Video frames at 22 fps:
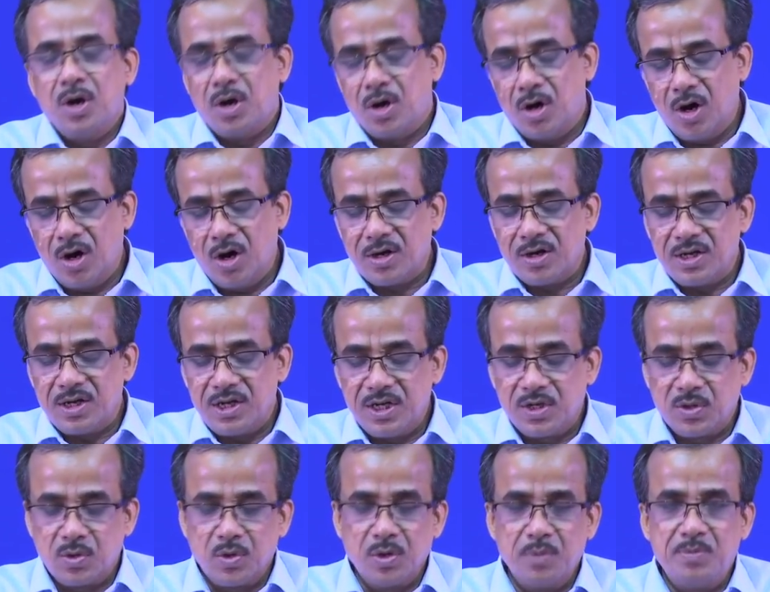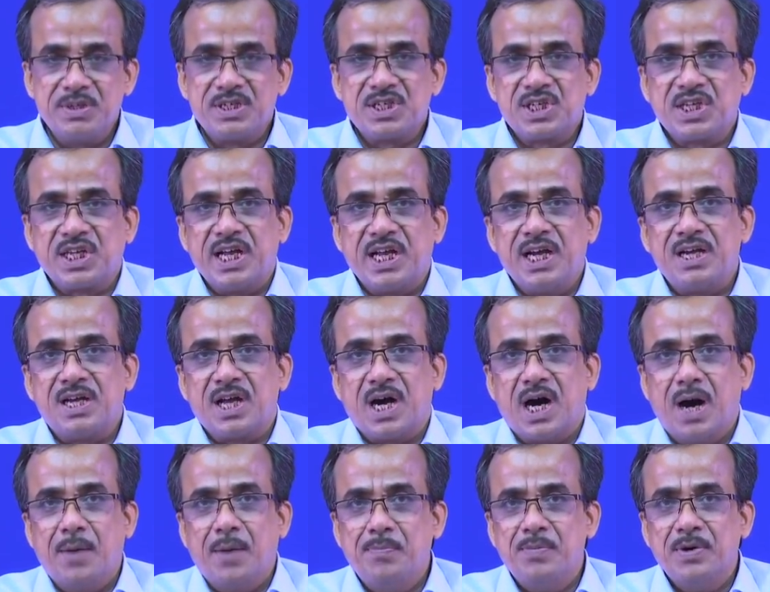or it could be scaled
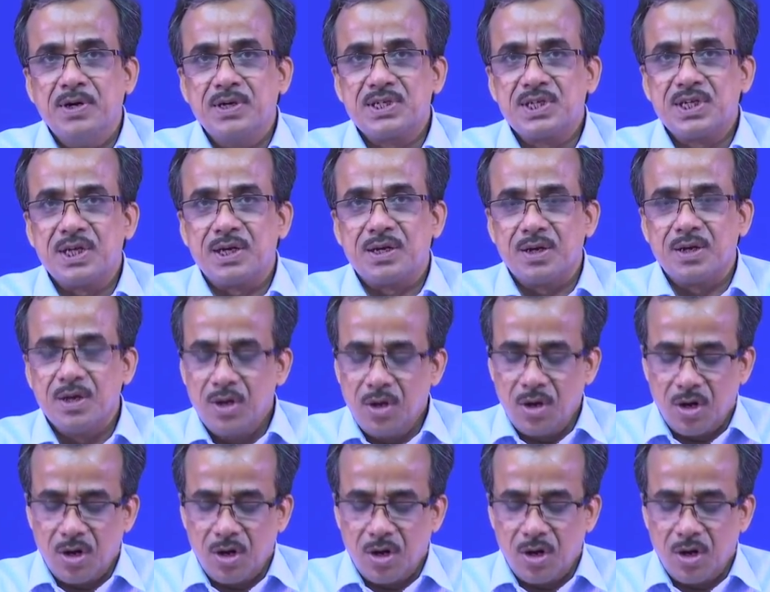up version